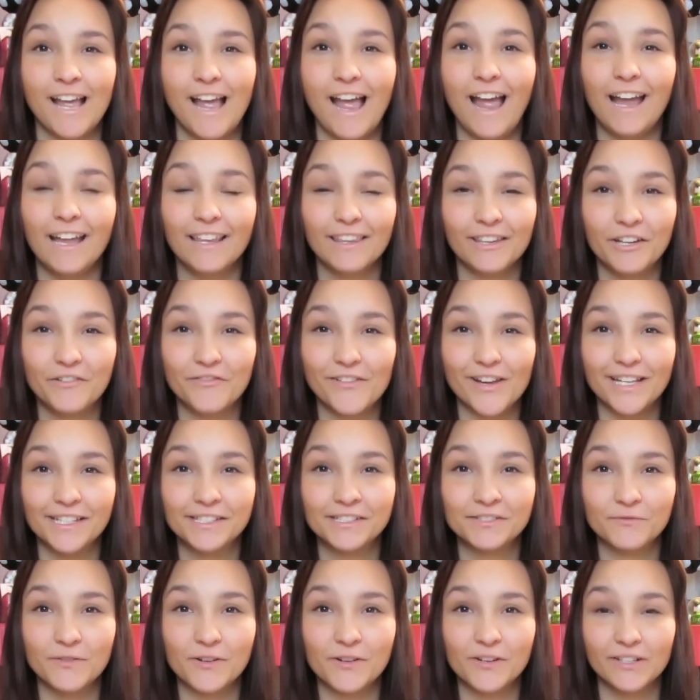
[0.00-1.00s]
I love
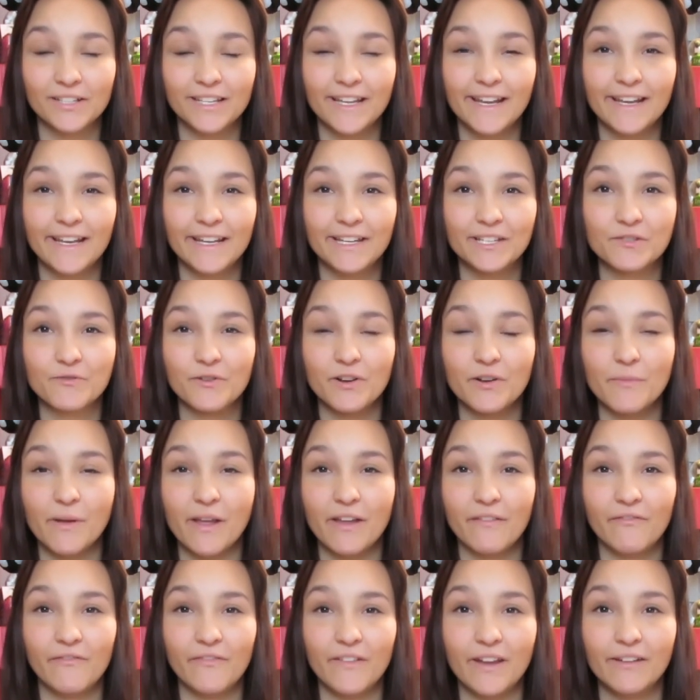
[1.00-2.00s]
Alice in Wonderland. It's one of
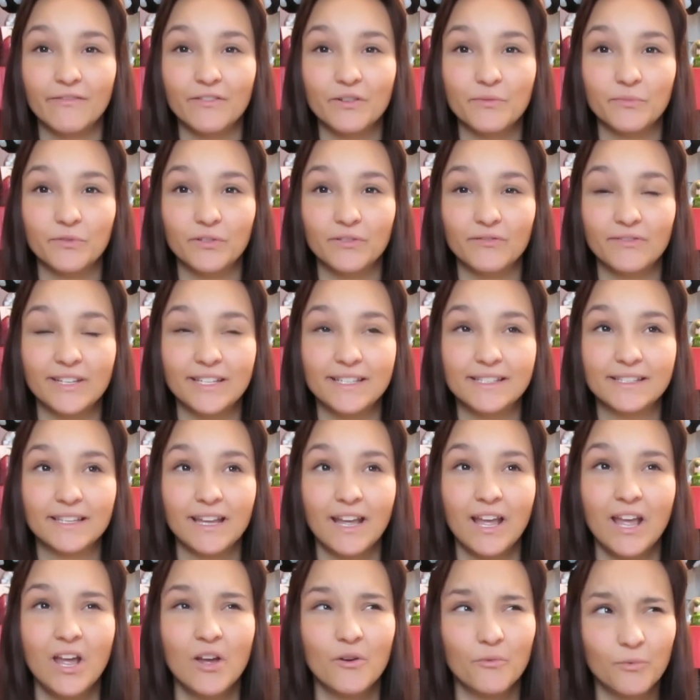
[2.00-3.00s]
my favorite movies.
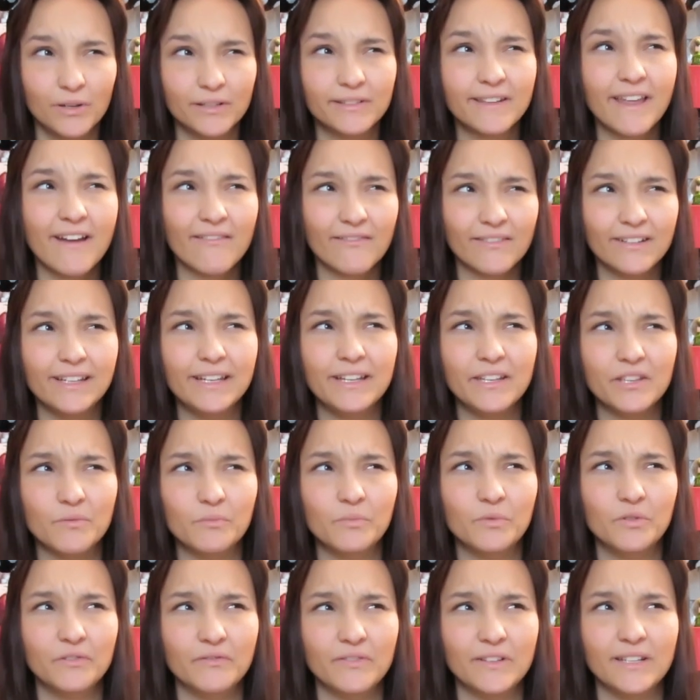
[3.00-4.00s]
Well, not really the
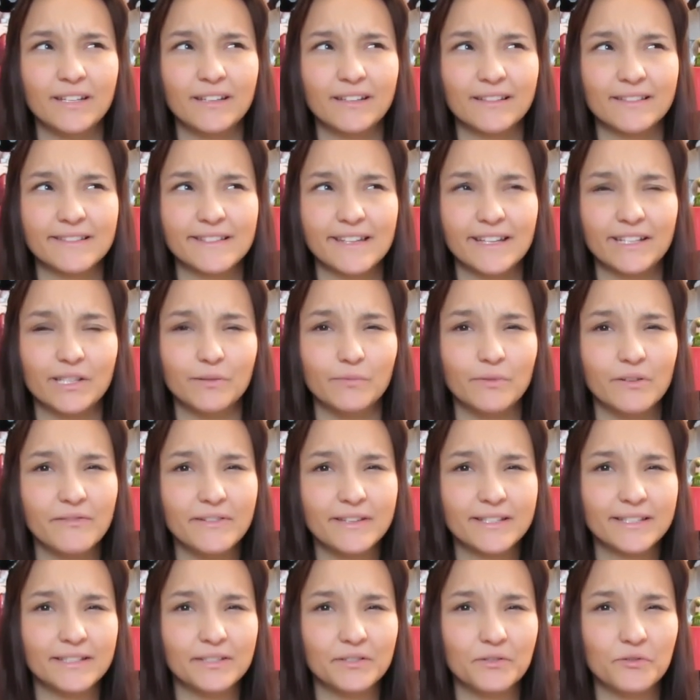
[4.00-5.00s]
movie, because like the
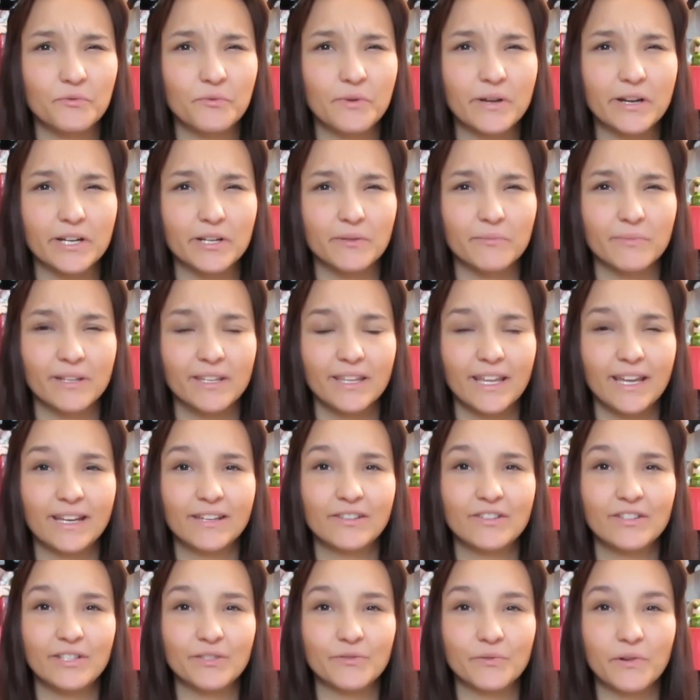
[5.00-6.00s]
movie's a little weird, but
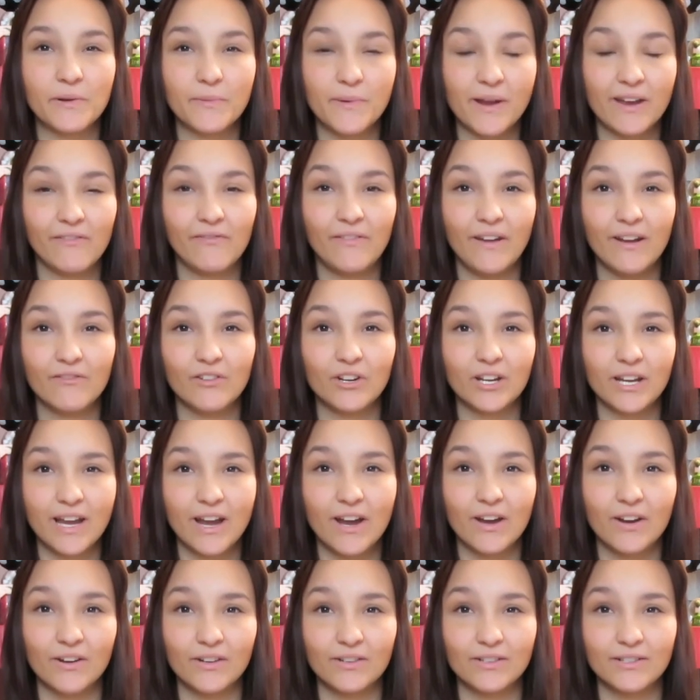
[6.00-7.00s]
like she's one of my favorite
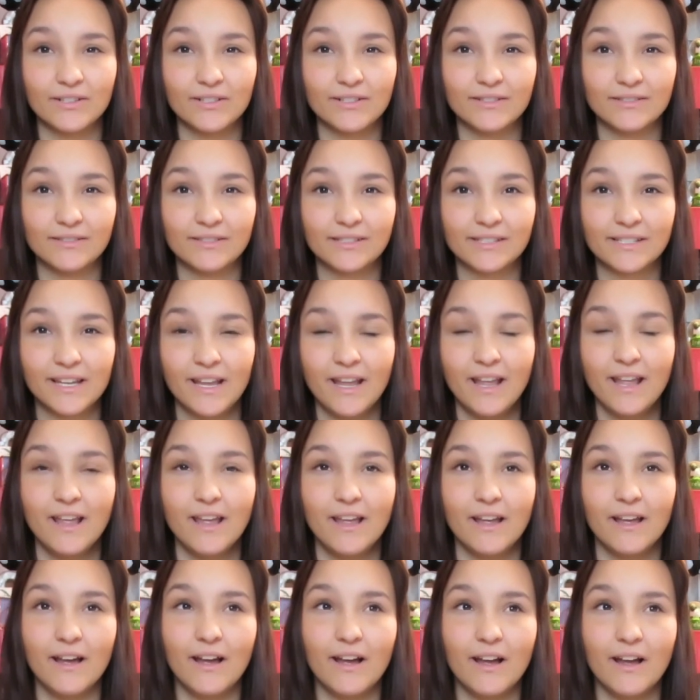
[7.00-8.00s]
characters.
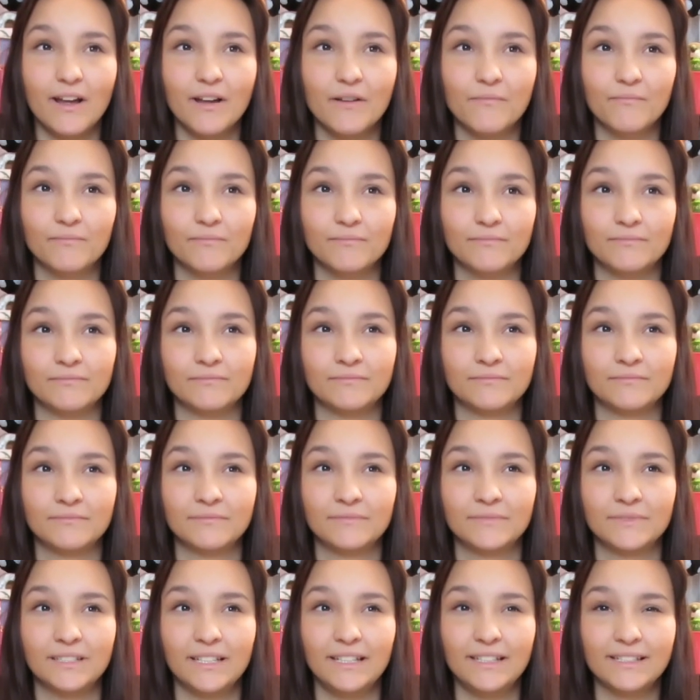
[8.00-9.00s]
Um...
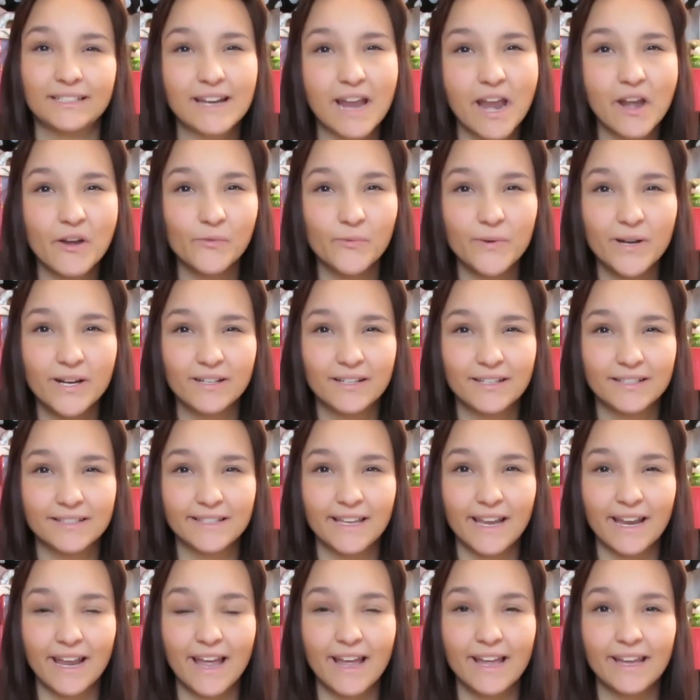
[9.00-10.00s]
It's kind of weird because,
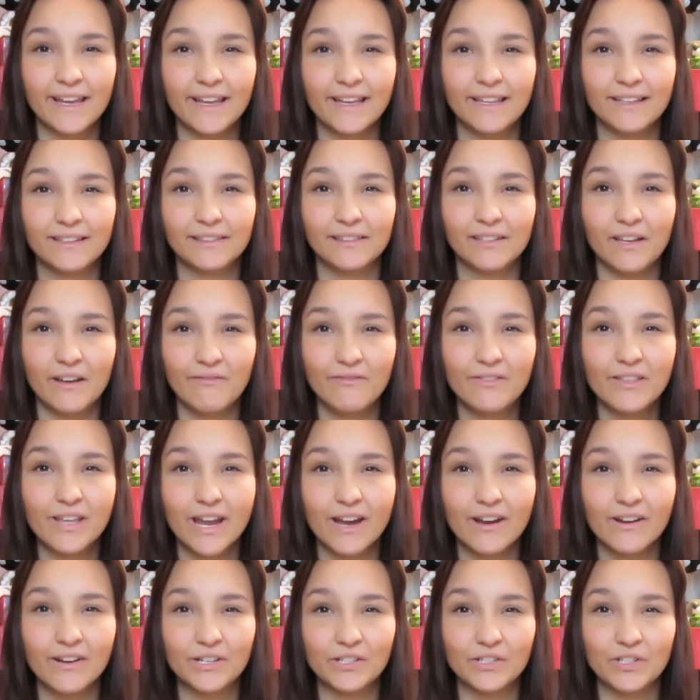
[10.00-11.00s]
like, I love the
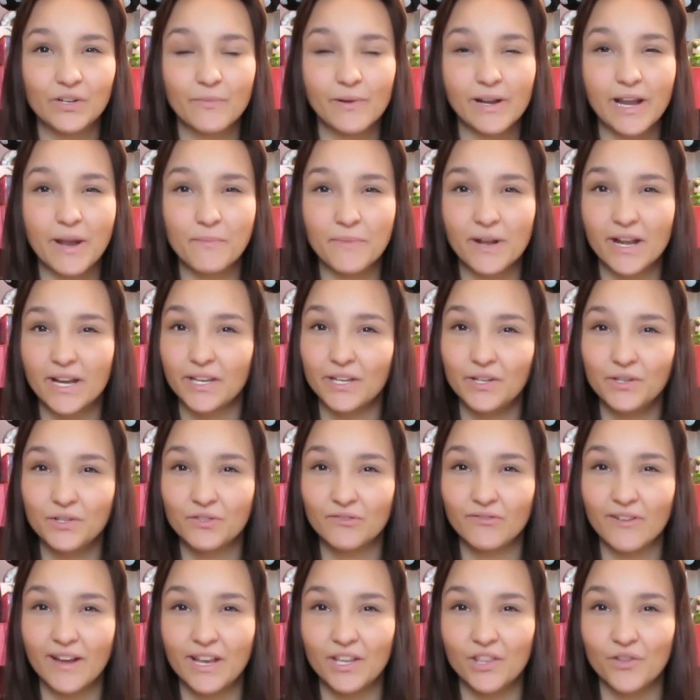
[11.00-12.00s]
character, but I'm not a
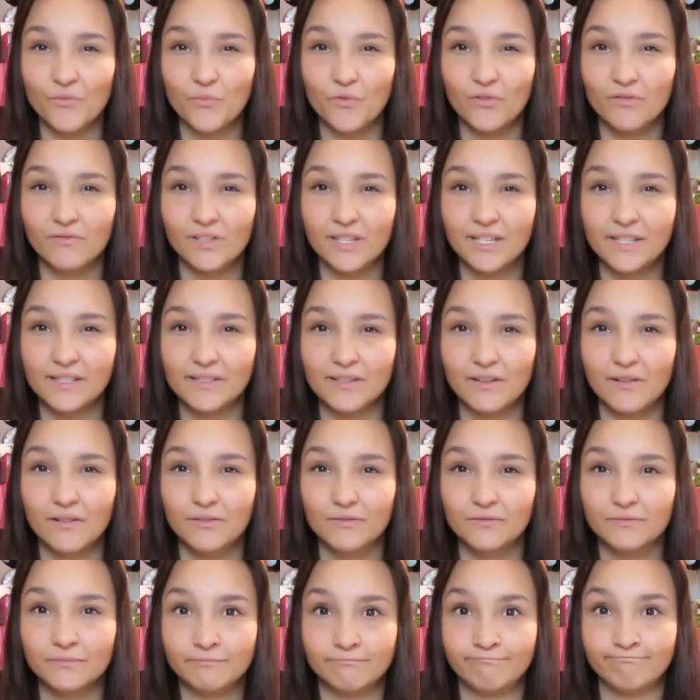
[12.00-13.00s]
huge fan of the movie,
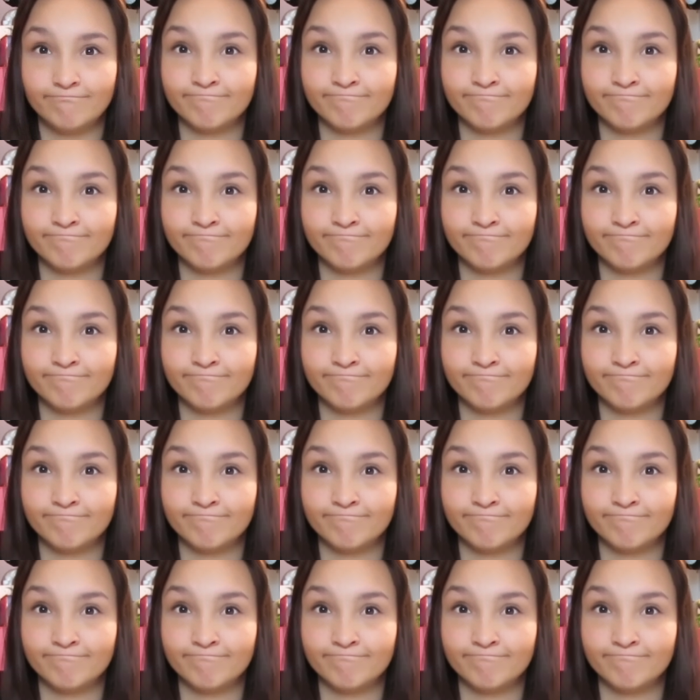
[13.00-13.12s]
so